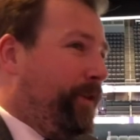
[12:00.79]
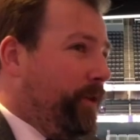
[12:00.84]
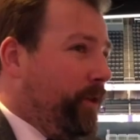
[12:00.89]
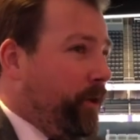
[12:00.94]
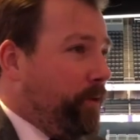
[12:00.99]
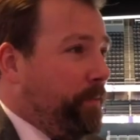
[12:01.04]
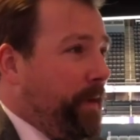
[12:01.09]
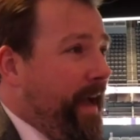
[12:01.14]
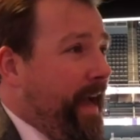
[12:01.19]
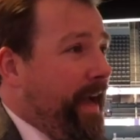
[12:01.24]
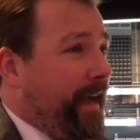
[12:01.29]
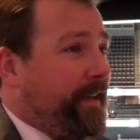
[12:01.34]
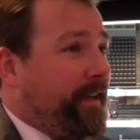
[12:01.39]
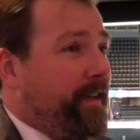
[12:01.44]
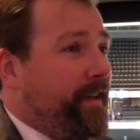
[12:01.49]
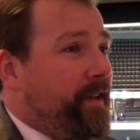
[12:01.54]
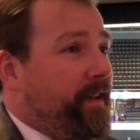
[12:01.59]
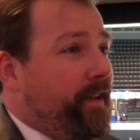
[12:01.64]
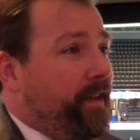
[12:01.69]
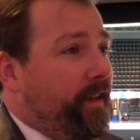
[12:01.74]
you look back,
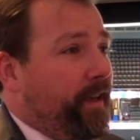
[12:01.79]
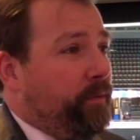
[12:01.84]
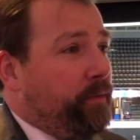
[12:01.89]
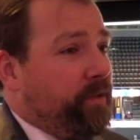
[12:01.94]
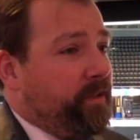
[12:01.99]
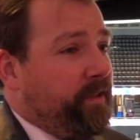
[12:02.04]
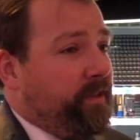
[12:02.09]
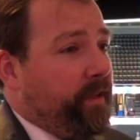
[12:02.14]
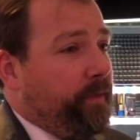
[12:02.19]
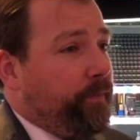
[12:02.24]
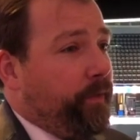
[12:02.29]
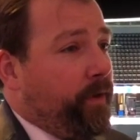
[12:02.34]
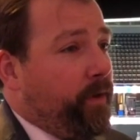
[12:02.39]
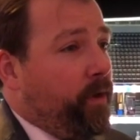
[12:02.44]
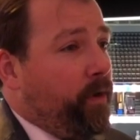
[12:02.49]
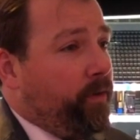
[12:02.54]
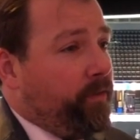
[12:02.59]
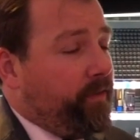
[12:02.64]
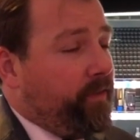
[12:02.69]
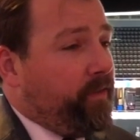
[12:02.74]
it was a
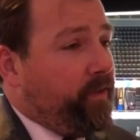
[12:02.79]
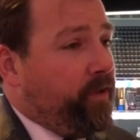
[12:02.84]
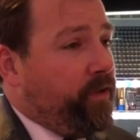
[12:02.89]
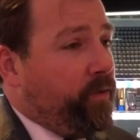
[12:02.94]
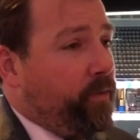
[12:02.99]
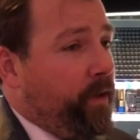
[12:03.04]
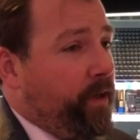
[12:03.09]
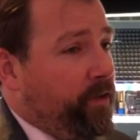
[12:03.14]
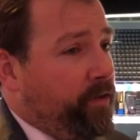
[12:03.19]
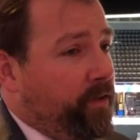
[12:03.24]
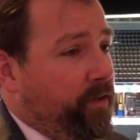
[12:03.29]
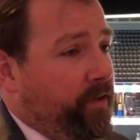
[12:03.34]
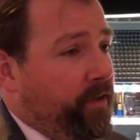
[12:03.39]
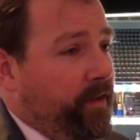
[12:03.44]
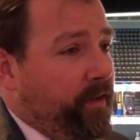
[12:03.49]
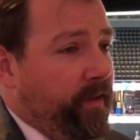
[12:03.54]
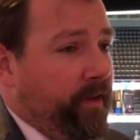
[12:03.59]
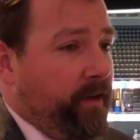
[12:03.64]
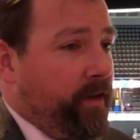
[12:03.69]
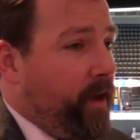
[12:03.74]
difficult situation,
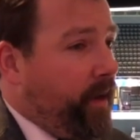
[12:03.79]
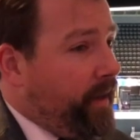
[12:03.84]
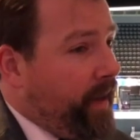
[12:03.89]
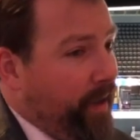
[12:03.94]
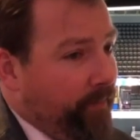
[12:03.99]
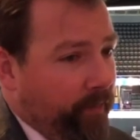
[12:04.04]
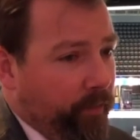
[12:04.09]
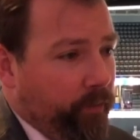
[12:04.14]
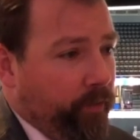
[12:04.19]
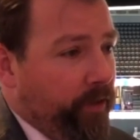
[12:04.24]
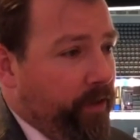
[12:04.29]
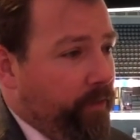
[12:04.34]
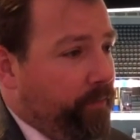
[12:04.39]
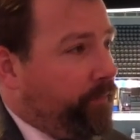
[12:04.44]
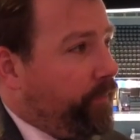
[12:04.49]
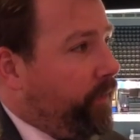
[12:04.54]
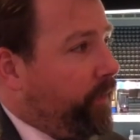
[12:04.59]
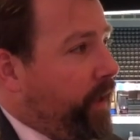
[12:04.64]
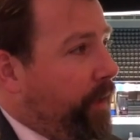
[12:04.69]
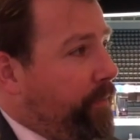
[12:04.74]
and not having William
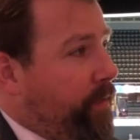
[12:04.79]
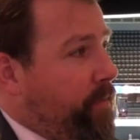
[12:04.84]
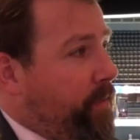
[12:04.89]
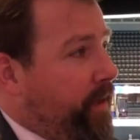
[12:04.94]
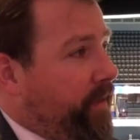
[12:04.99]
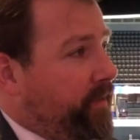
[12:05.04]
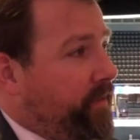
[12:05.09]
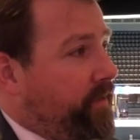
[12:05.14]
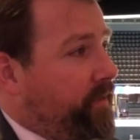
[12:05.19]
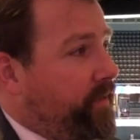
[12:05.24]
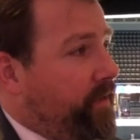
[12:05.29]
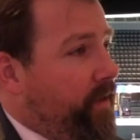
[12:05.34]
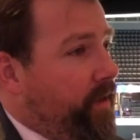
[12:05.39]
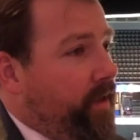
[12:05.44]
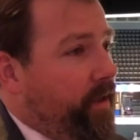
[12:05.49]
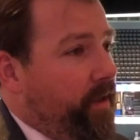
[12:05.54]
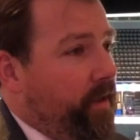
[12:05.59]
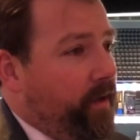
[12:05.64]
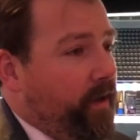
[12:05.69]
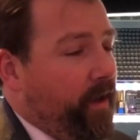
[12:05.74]
for a couple months
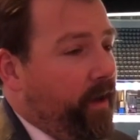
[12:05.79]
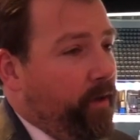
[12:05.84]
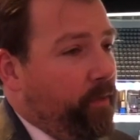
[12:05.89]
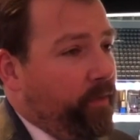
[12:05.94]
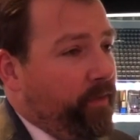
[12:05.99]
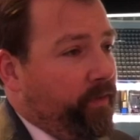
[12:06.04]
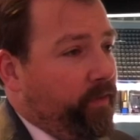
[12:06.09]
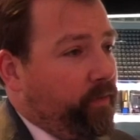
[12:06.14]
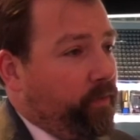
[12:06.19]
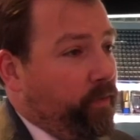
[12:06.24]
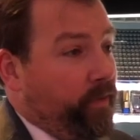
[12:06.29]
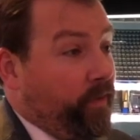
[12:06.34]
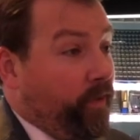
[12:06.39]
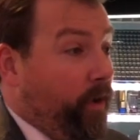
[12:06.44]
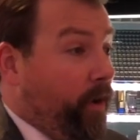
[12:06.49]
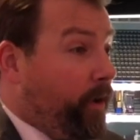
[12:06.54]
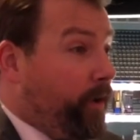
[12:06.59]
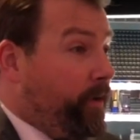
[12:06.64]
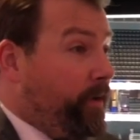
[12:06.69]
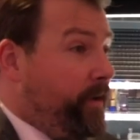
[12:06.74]
was
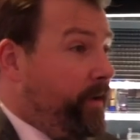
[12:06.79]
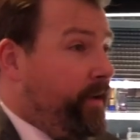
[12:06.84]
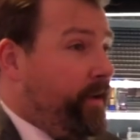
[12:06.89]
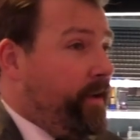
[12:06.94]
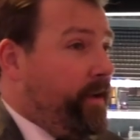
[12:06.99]
hard.